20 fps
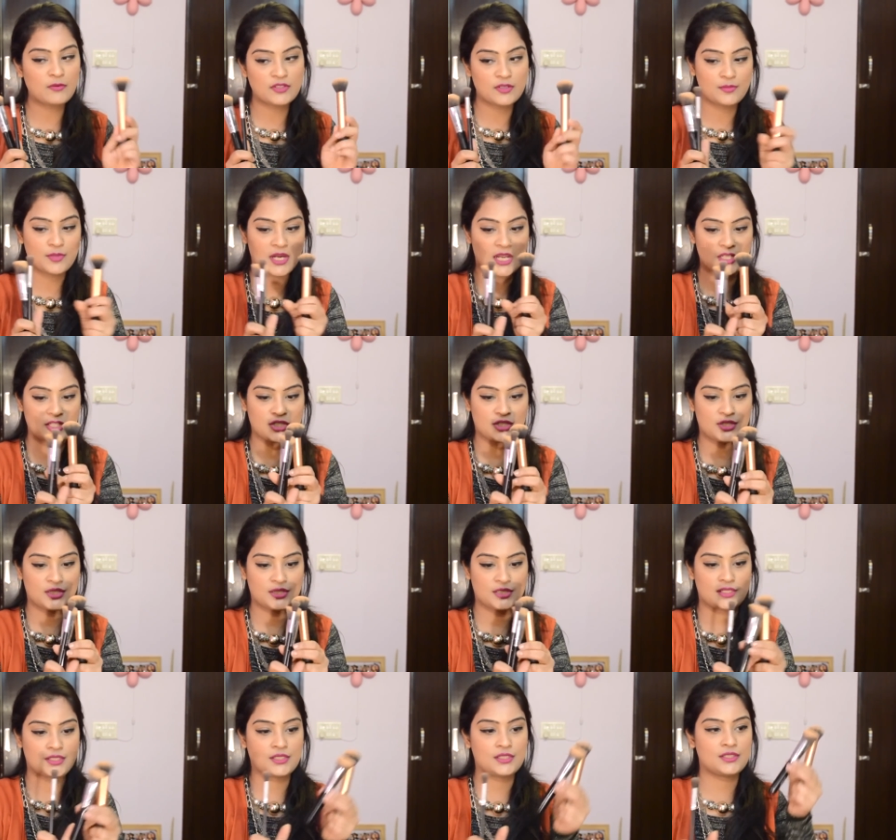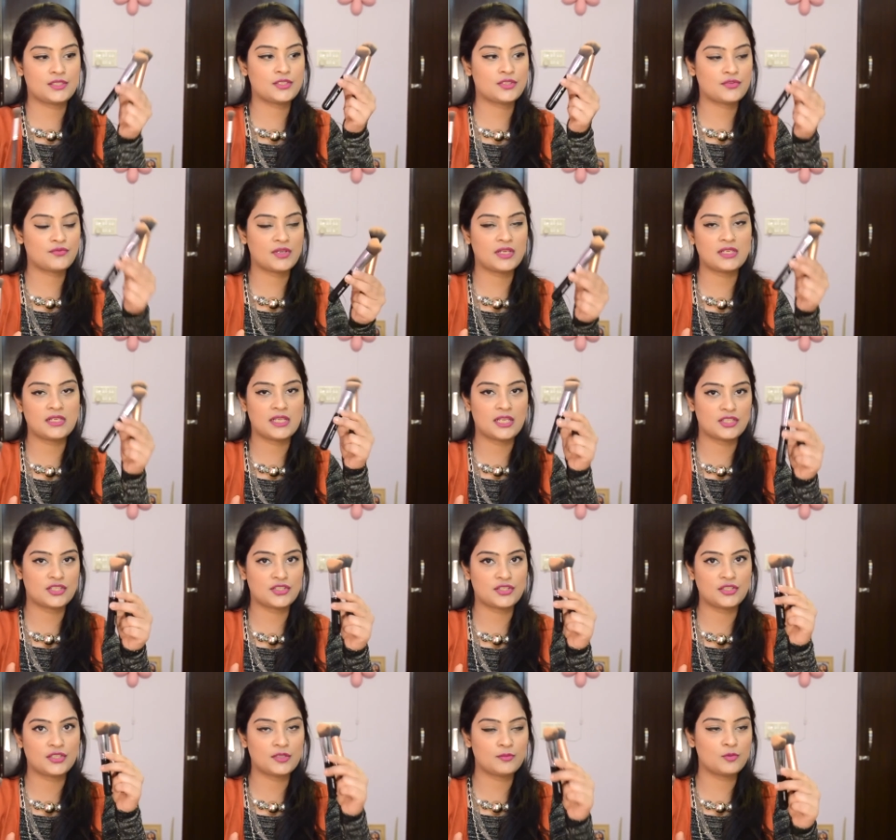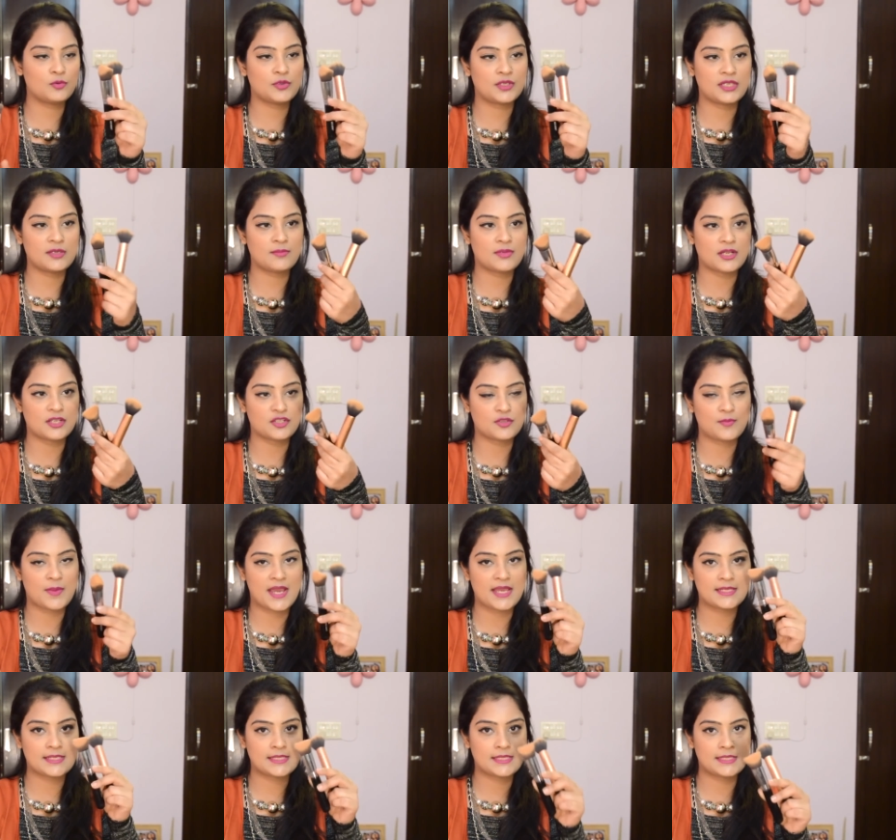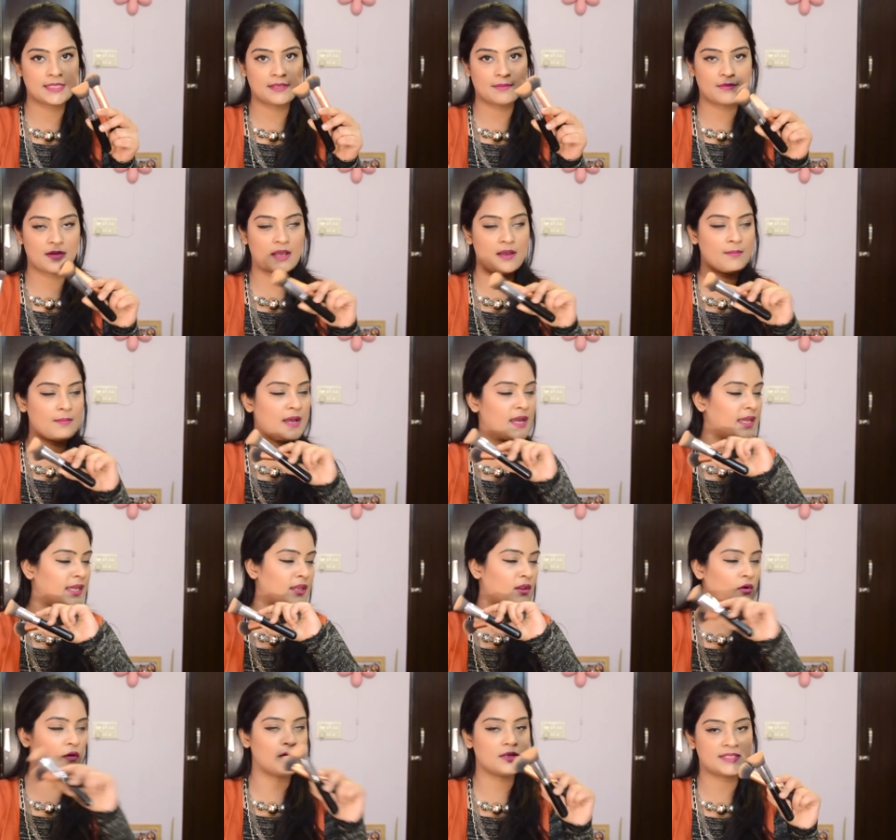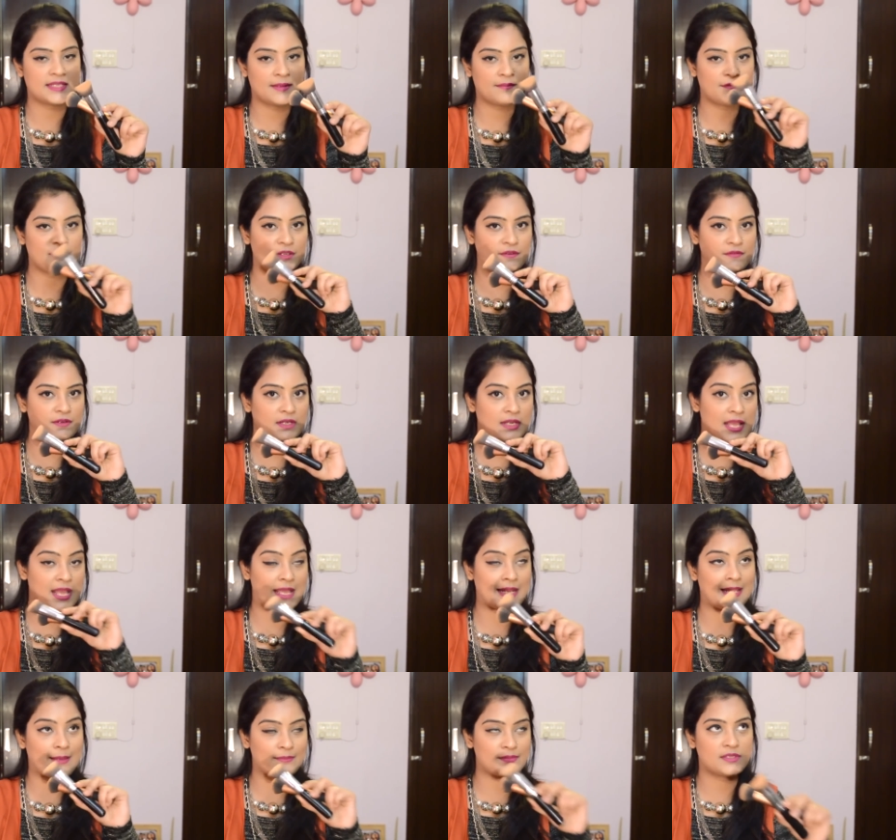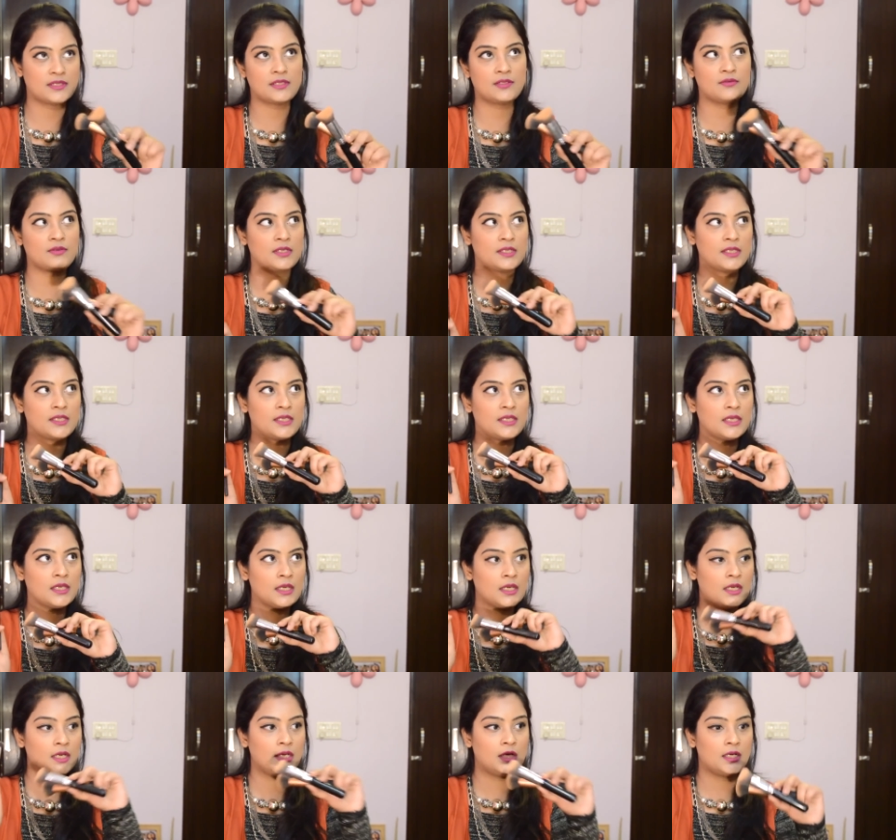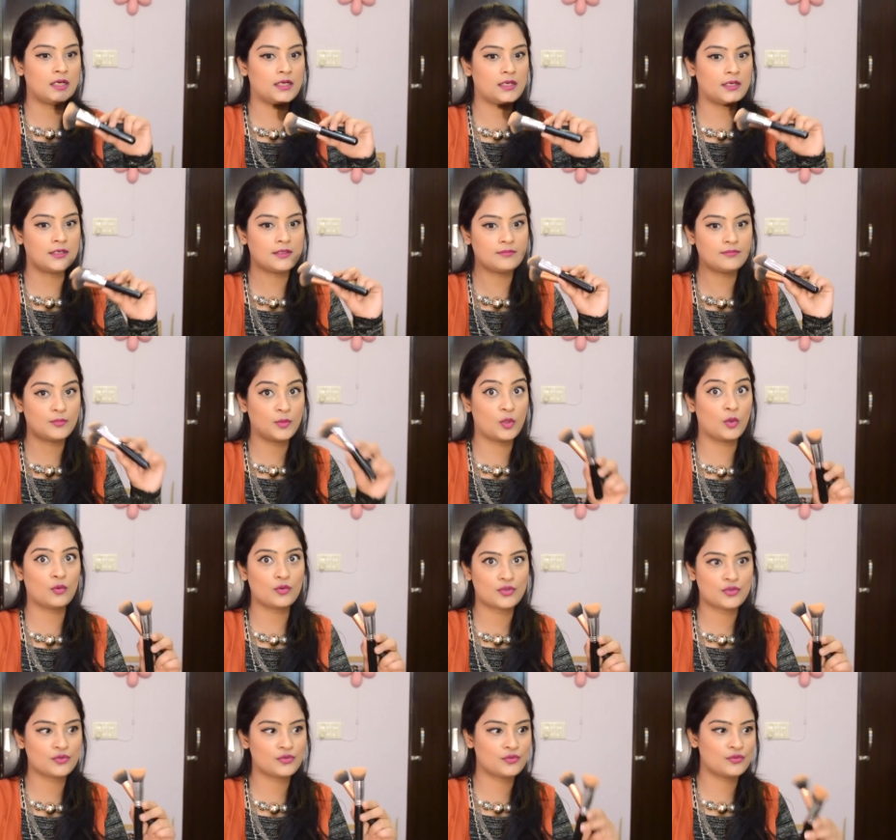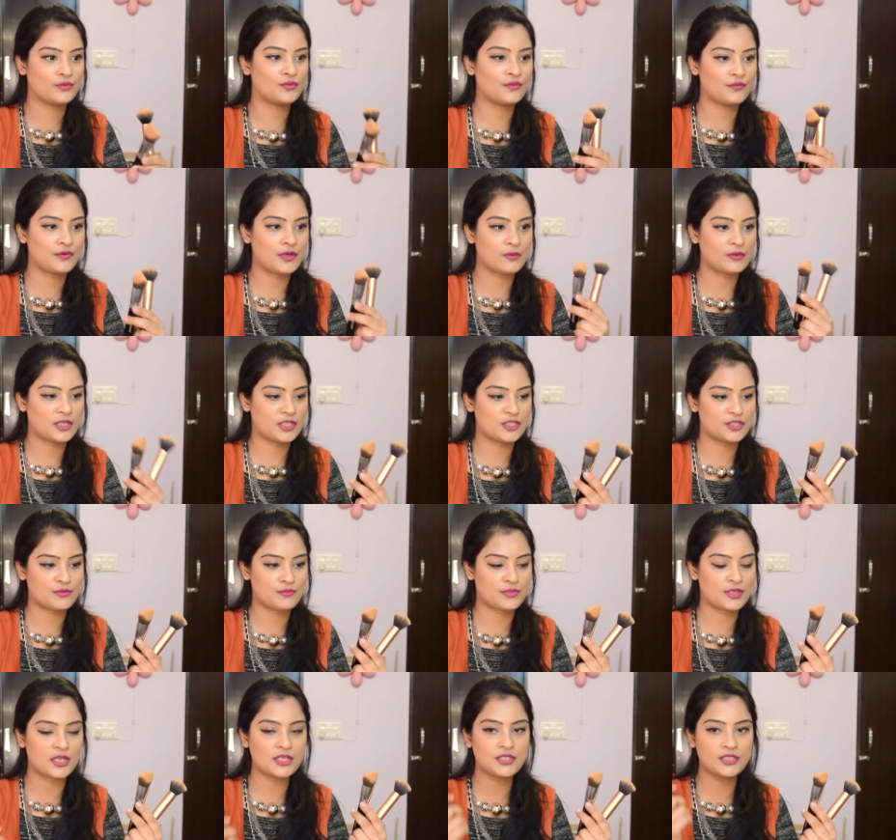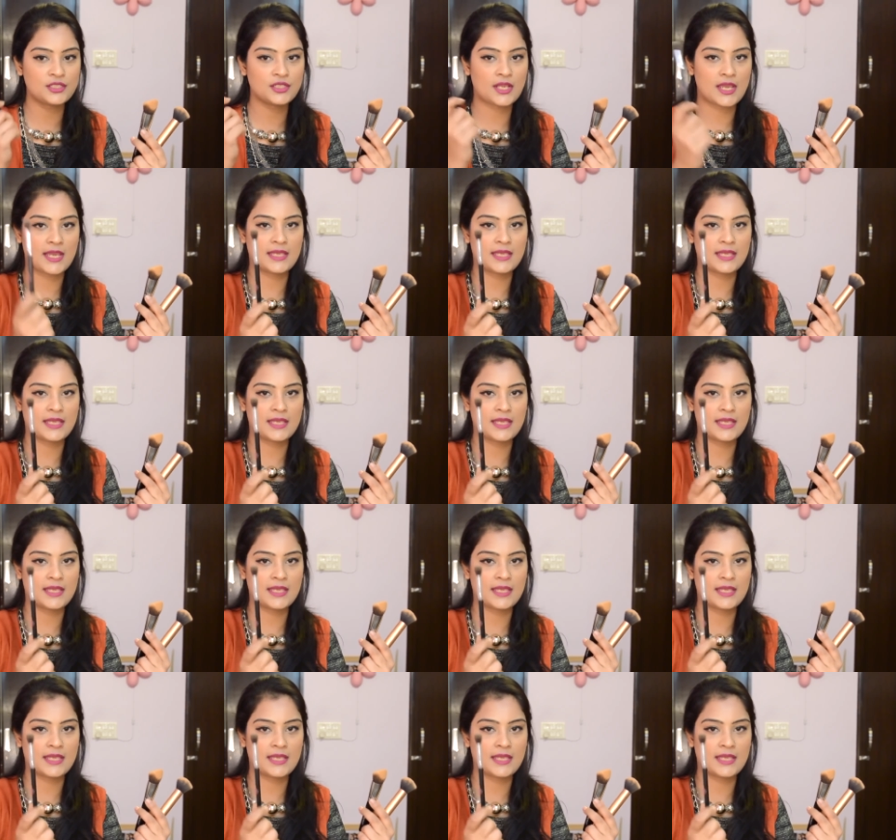powder brush. This is the 3D HD Kabuki brush by Sigma, my all-time favorite and absolutely go-to foundation brush.